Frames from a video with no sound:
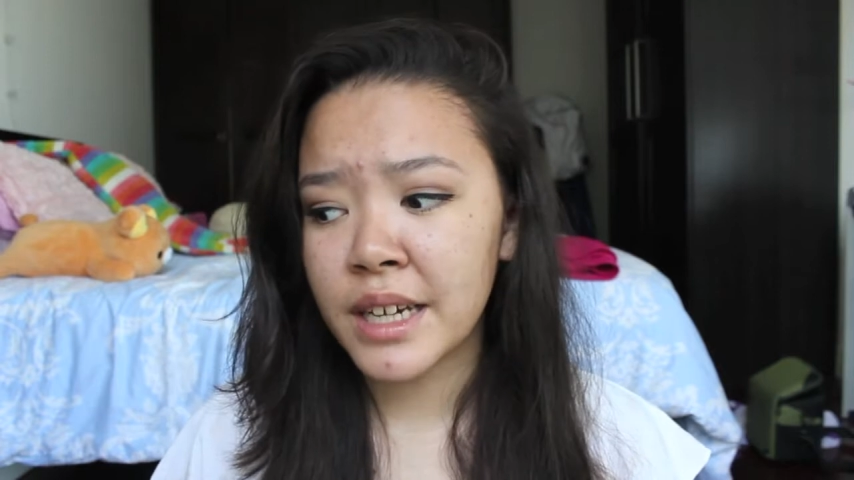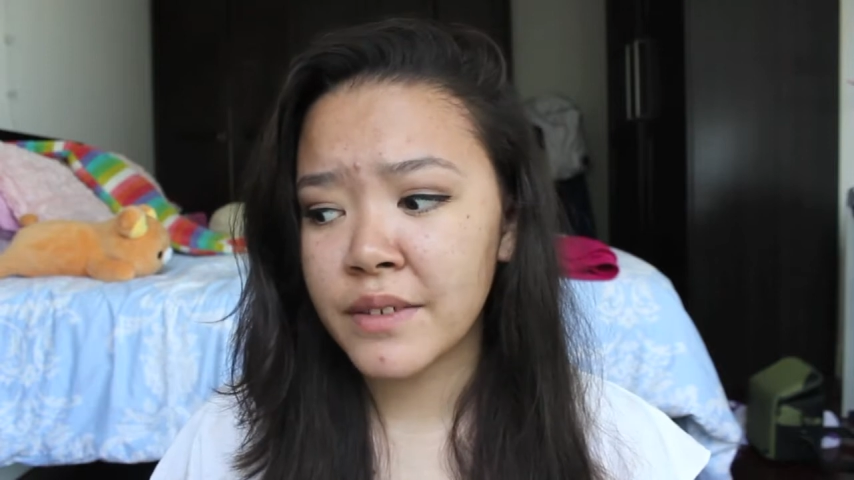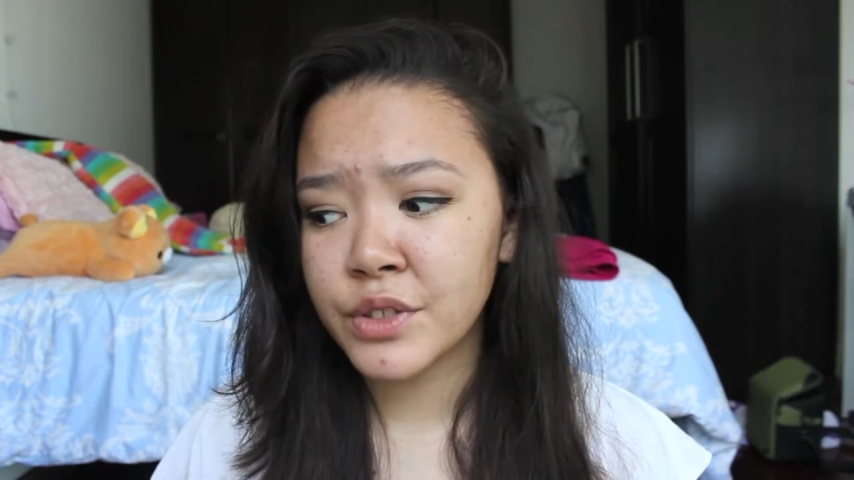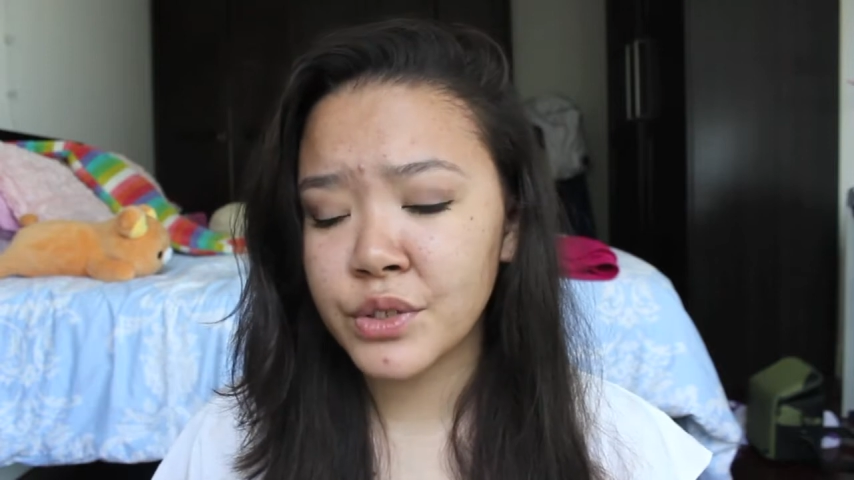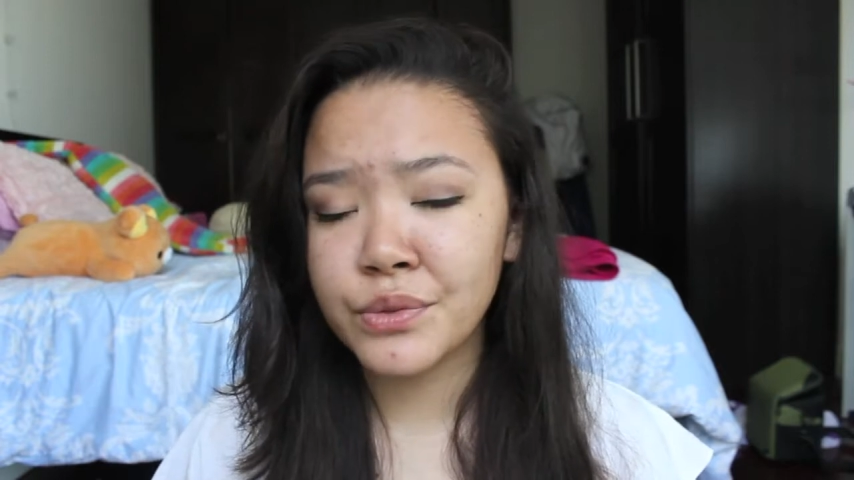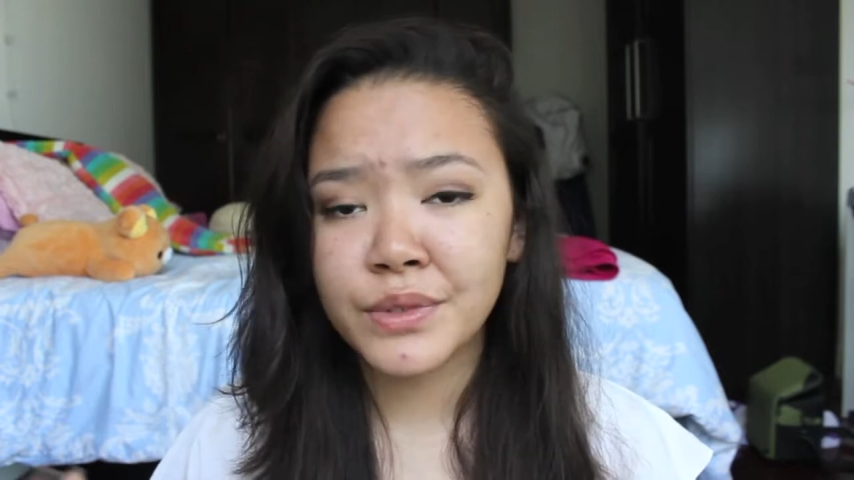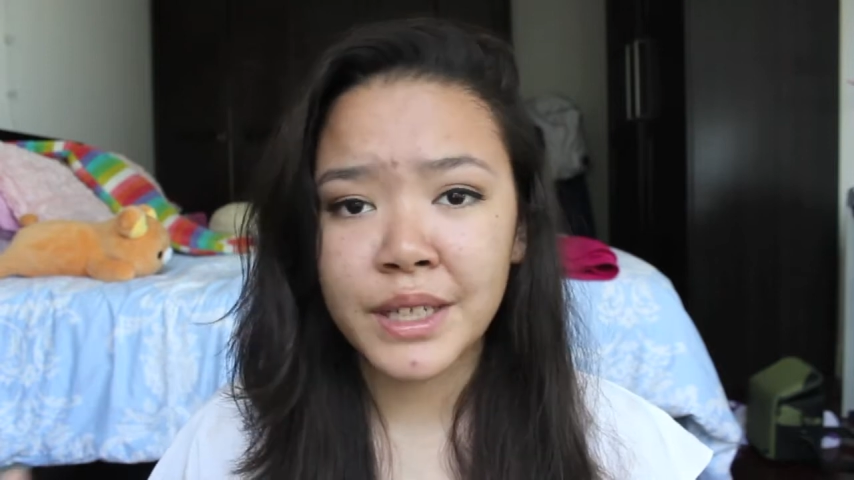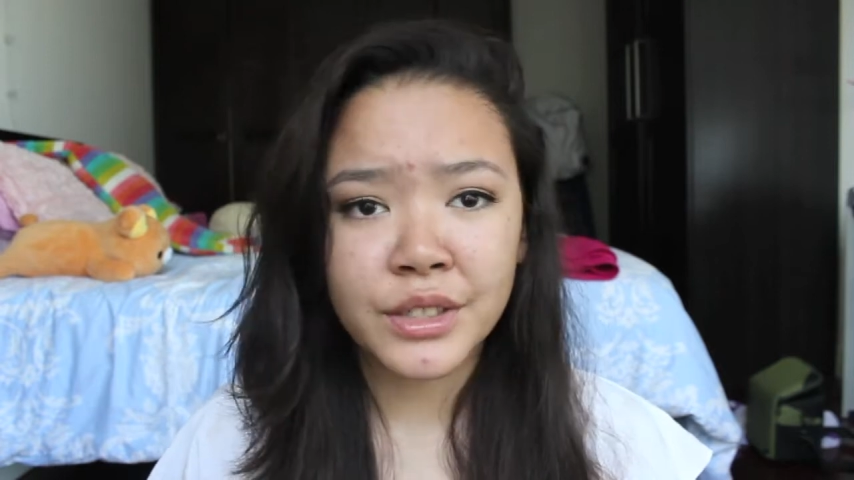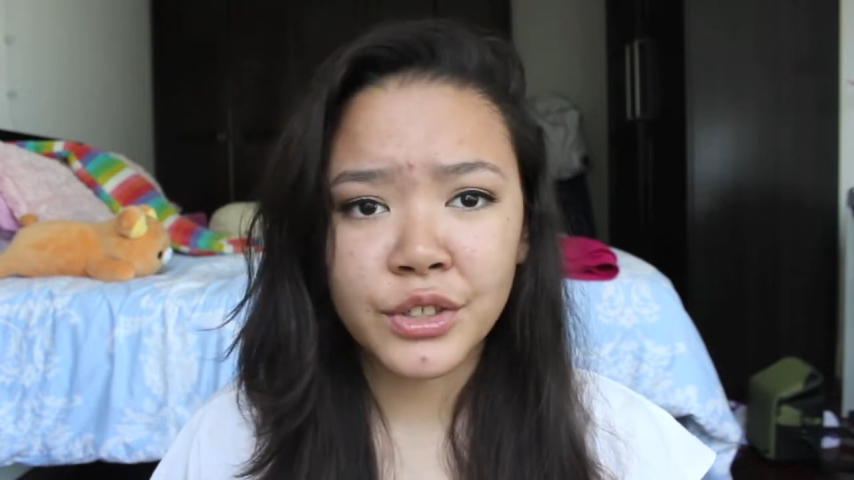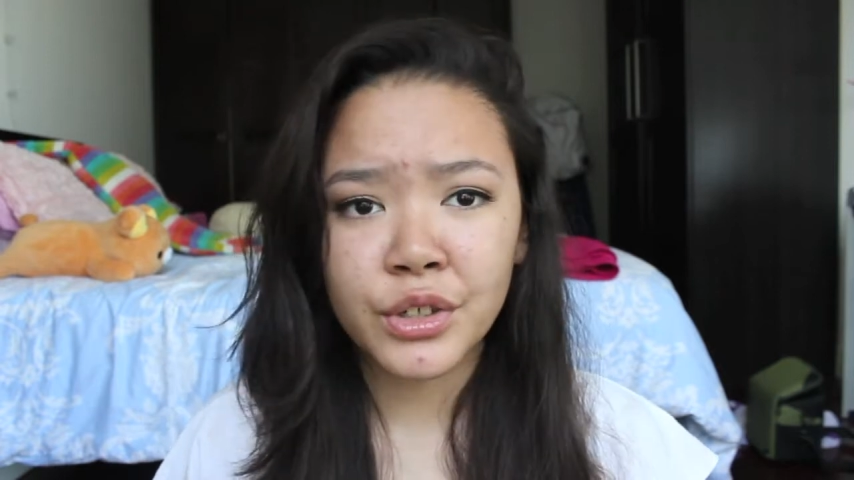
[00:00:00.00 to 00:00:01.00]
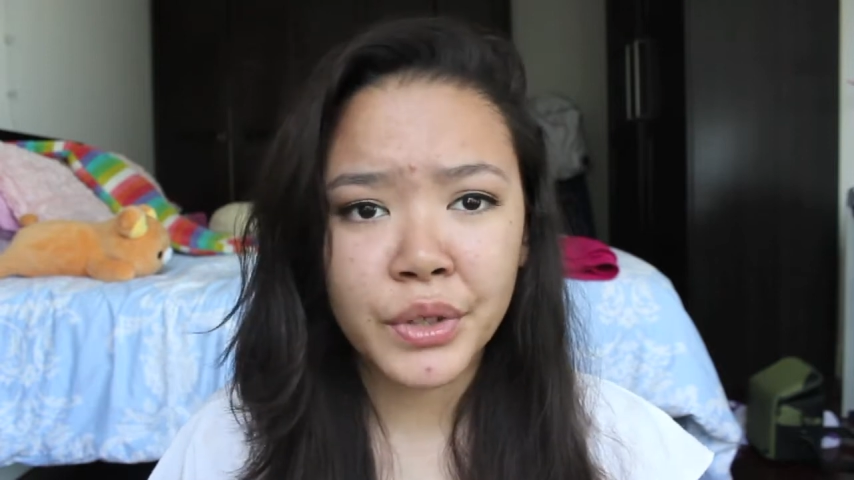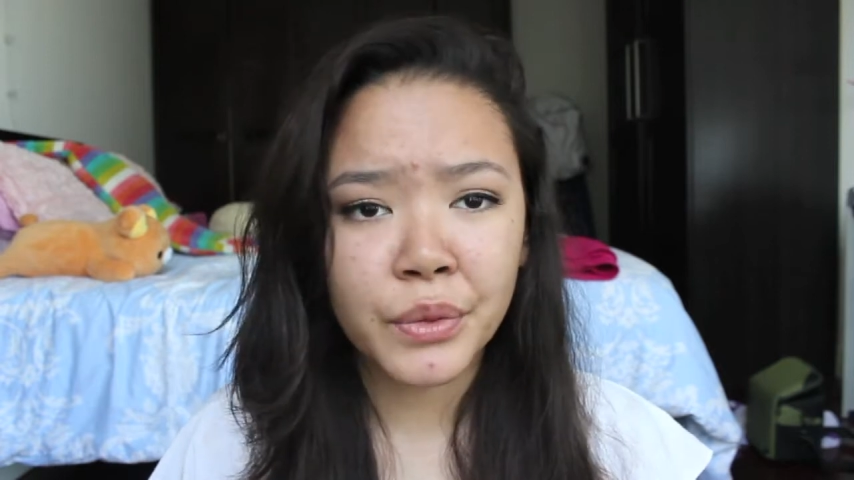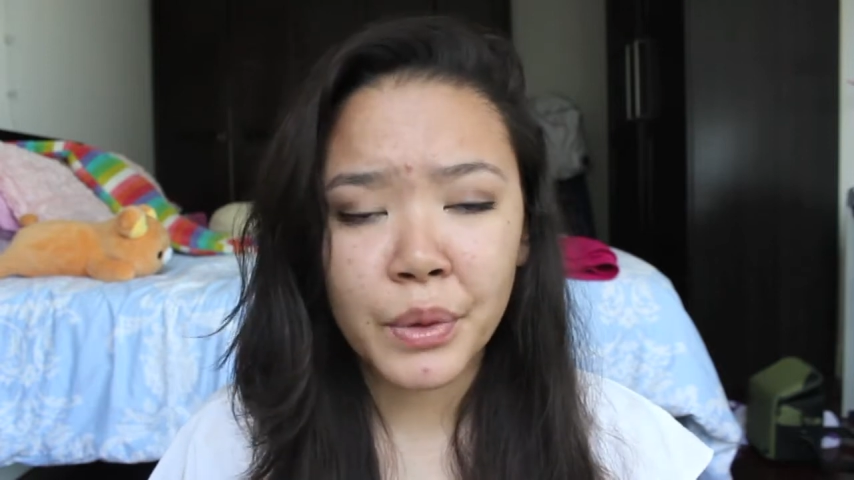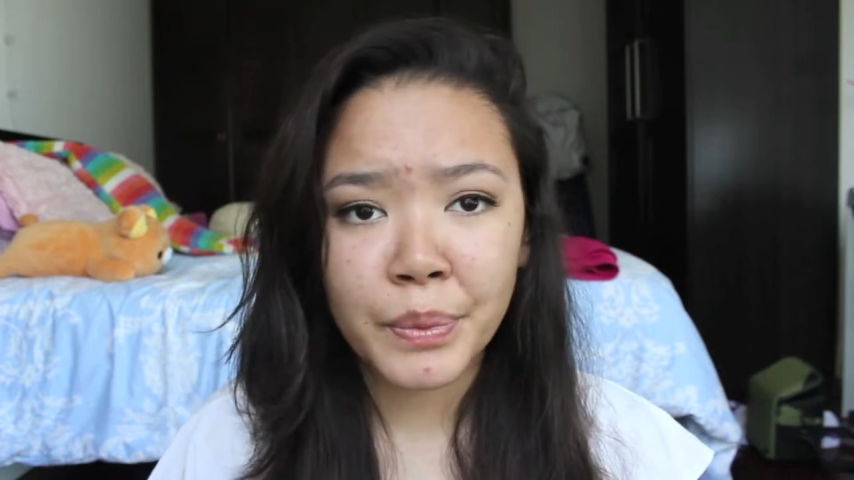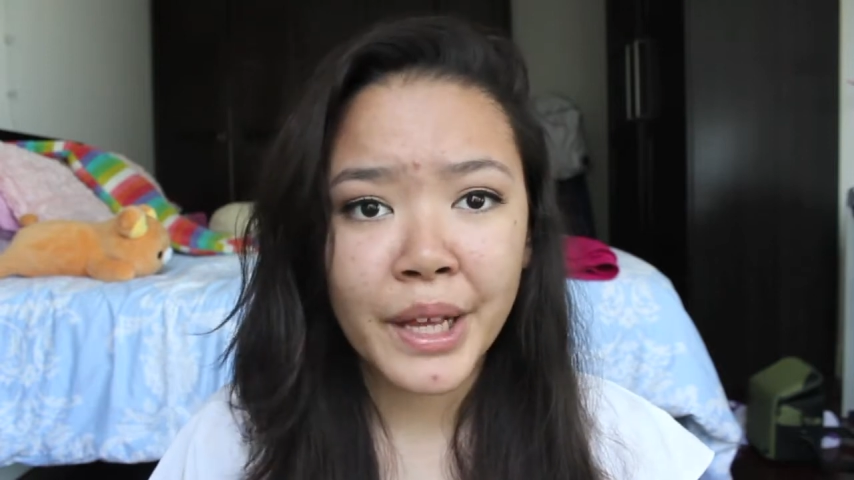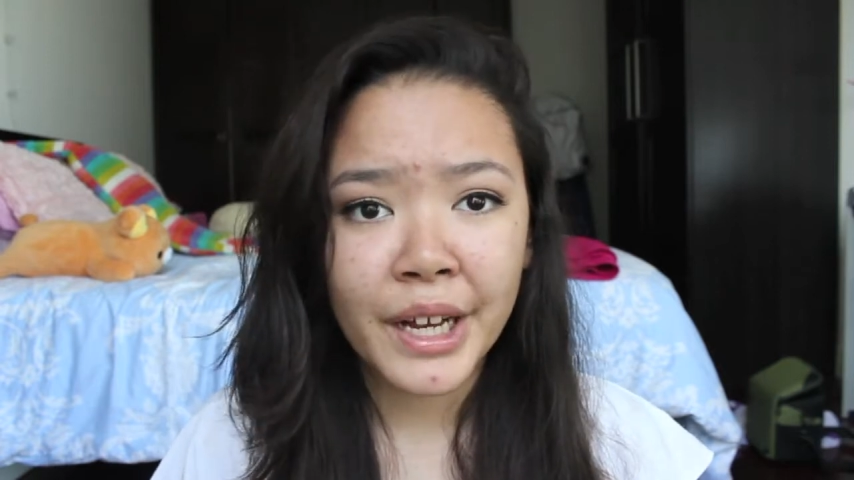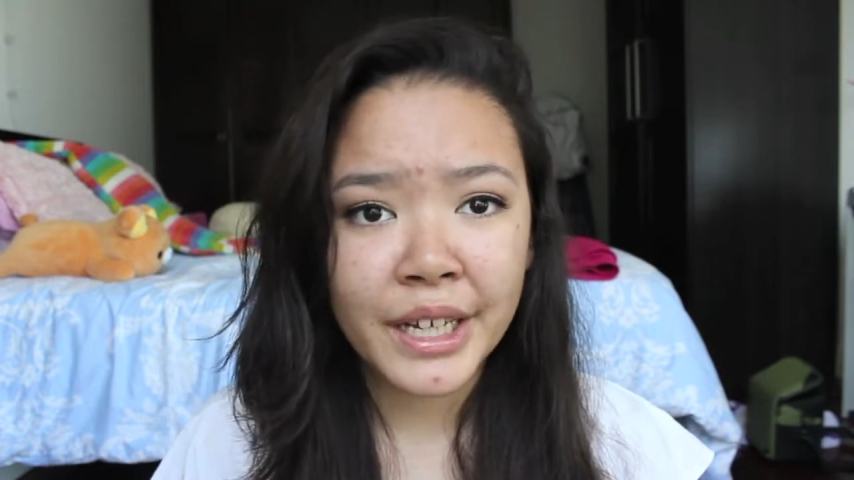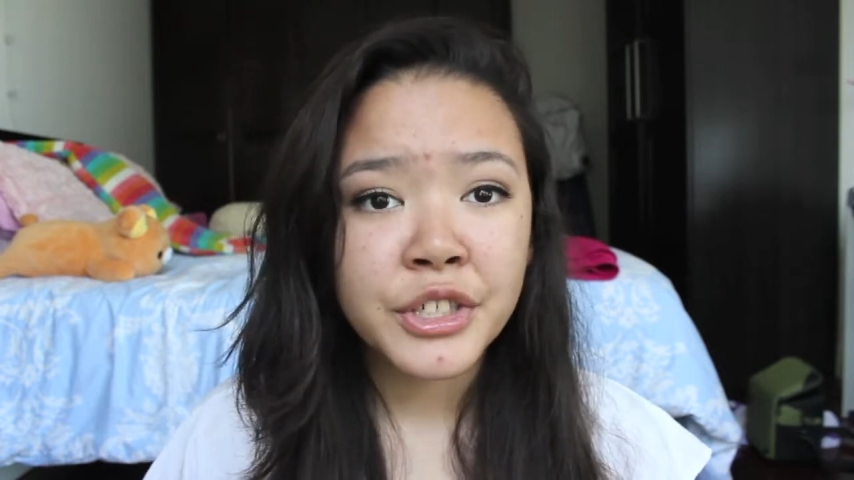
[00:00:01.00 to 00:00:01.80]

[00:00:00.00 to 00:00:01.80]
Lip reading: after you send her a reply,